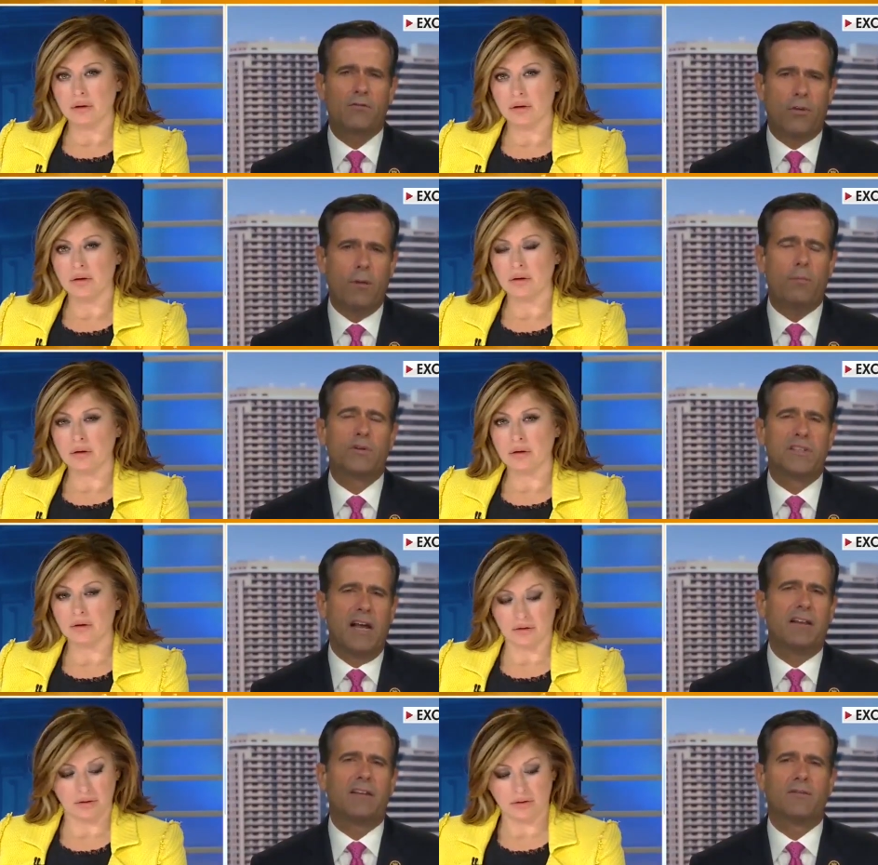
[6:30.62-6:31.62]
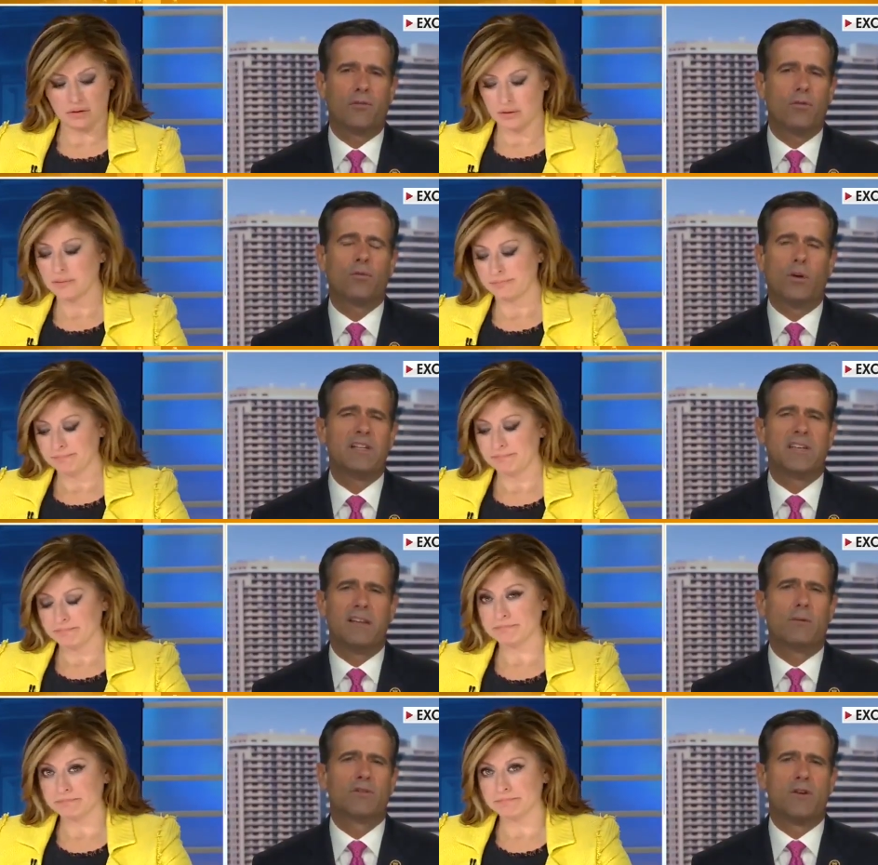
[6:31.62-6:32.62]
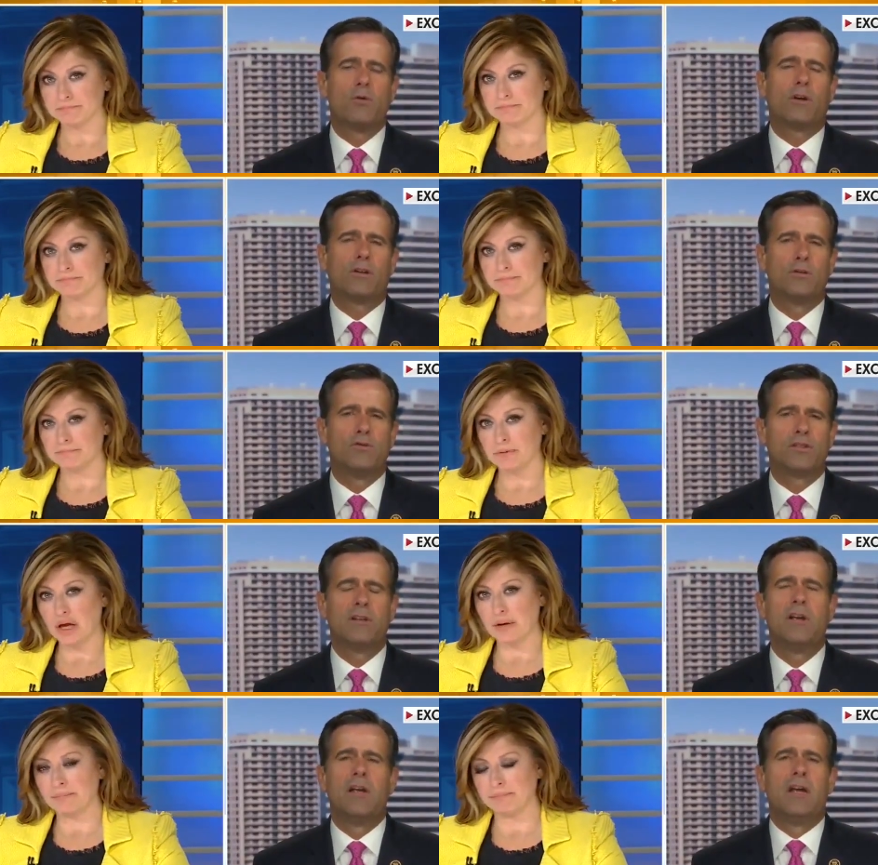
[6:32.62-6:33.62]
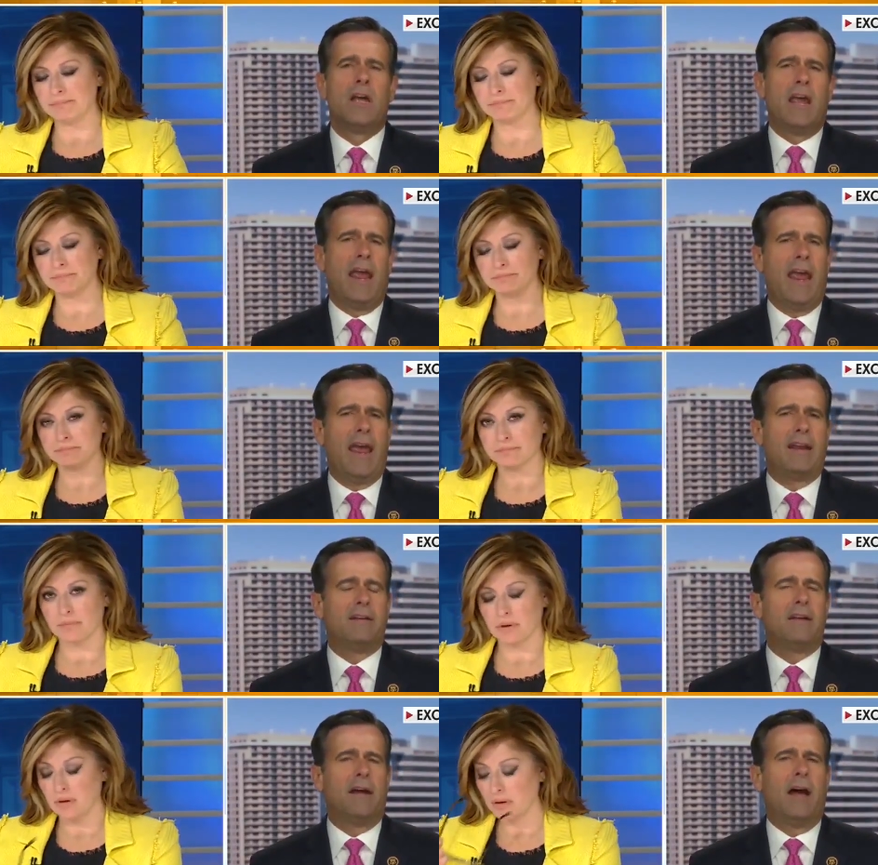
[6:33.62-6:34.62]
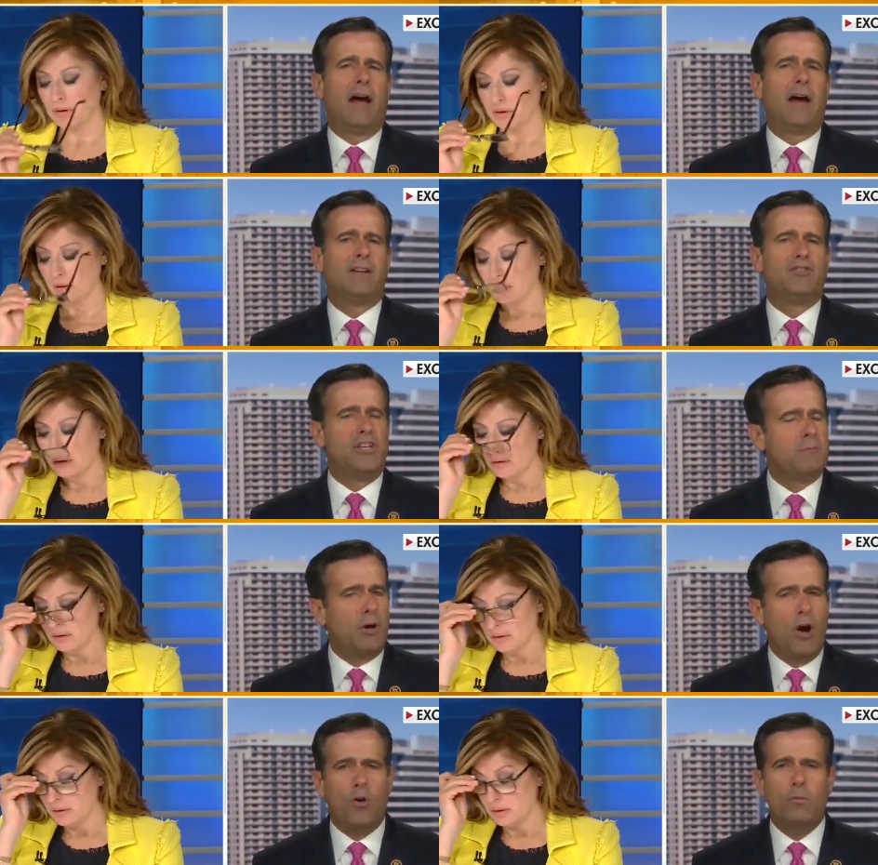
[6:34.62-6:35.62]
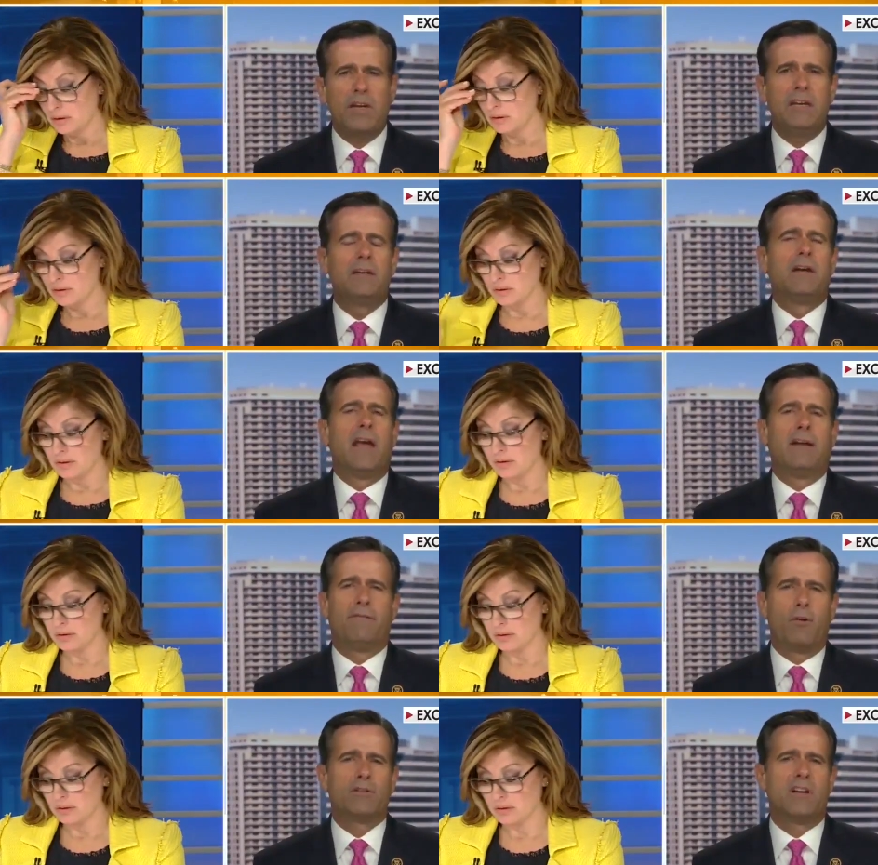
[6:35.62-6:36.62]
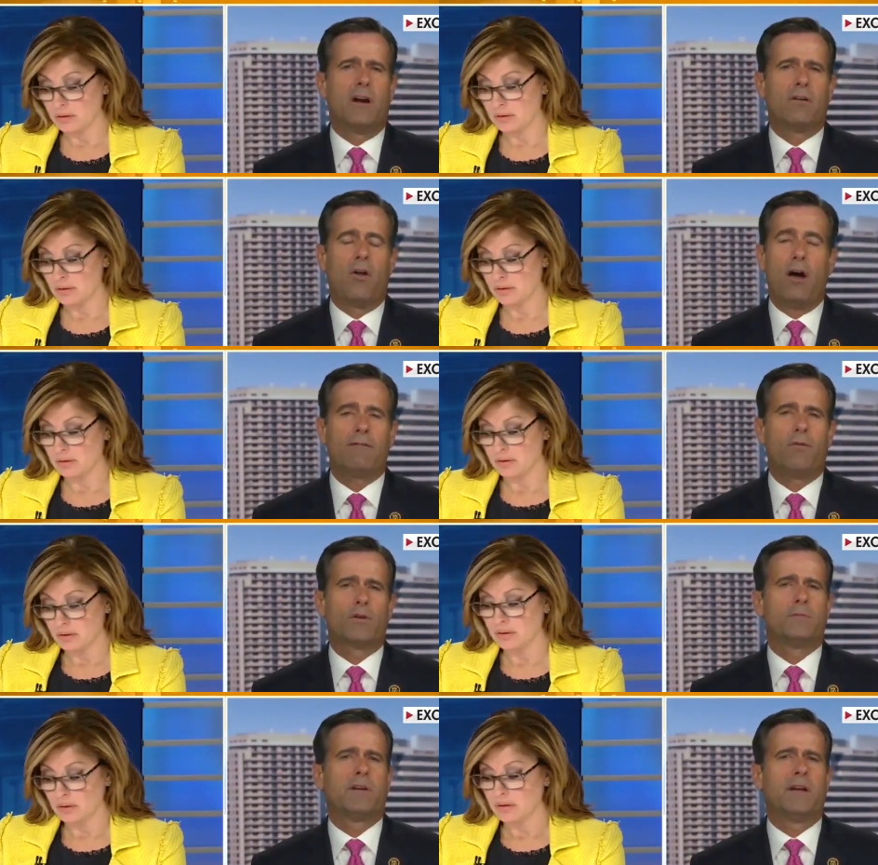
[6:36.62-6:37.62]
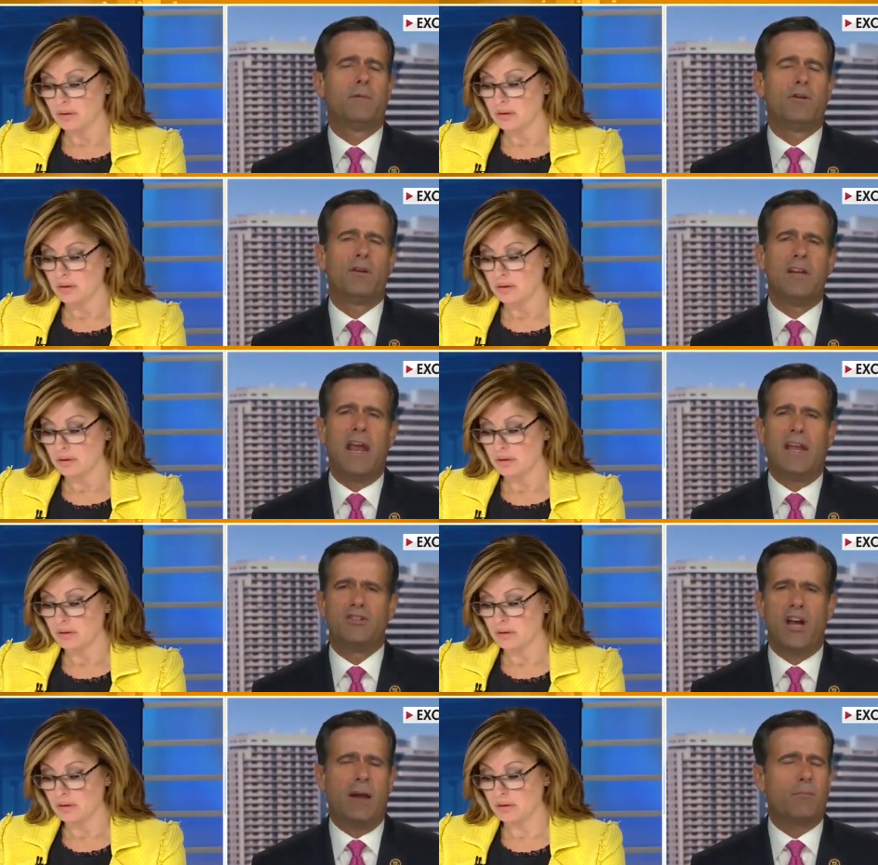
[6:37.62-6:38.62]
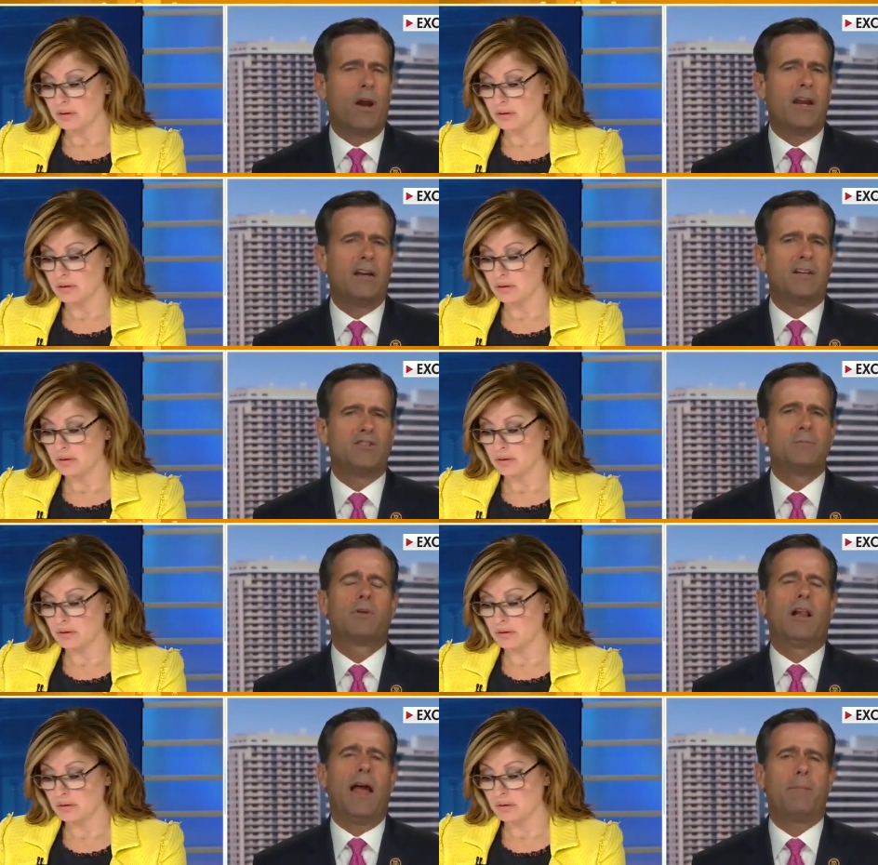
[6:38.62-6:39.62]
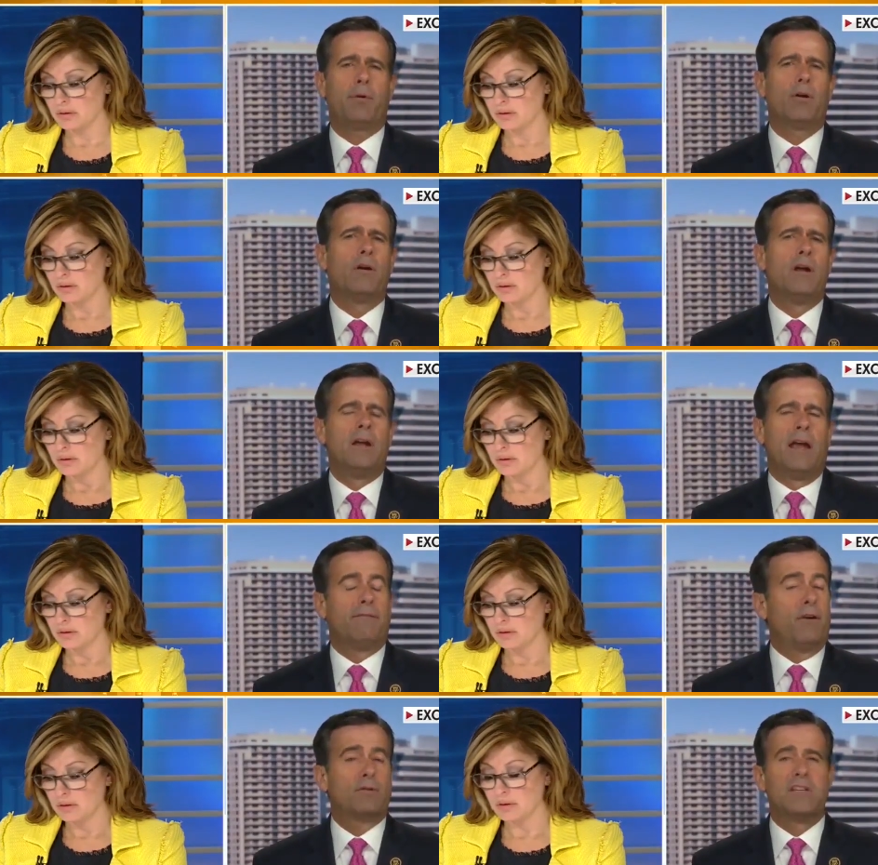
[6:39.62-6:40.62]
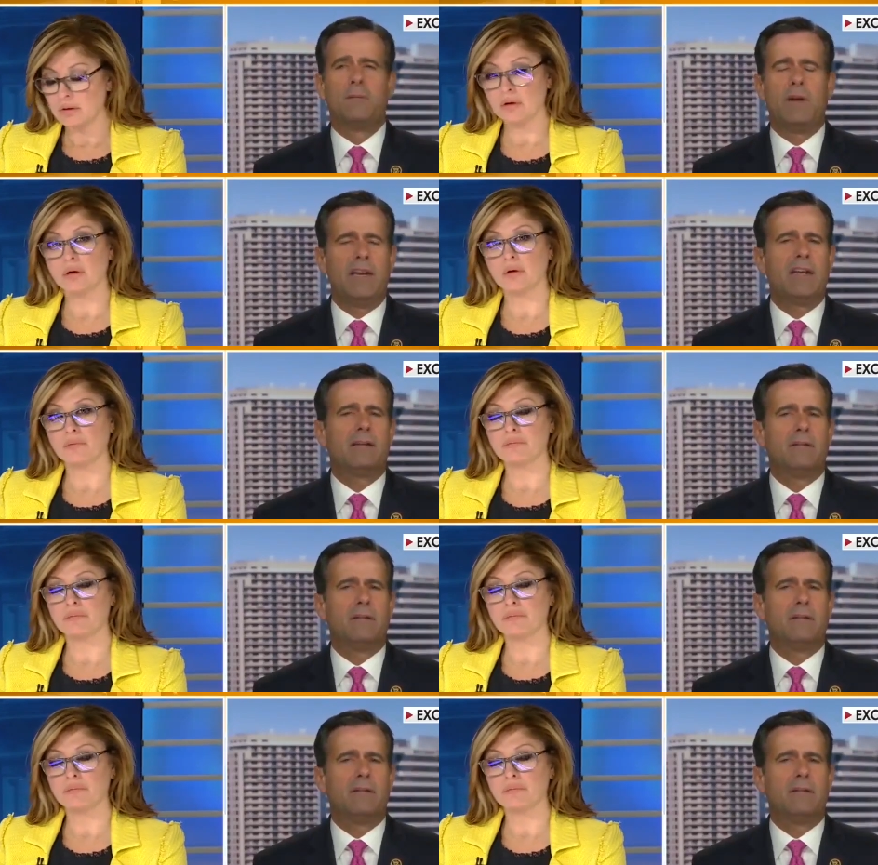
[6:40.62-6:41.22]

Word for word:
Speaker 1: Trump was telling the truth when he said there was no collusion. Yeah. And uh, Jim Comey and folks in our law enforcement community and John Brennan and Jim Clapper and folks in the media,